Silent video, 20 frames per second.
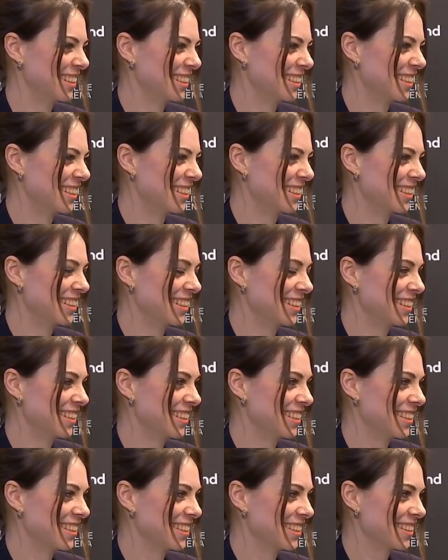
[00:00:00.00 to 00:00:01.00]

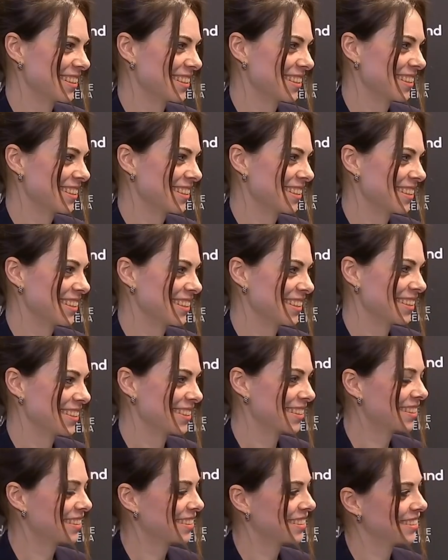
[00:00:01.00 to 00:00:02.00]

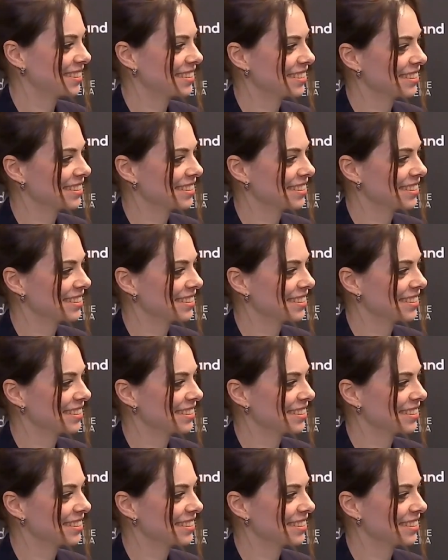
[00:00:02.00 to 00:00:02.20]
(not speaking)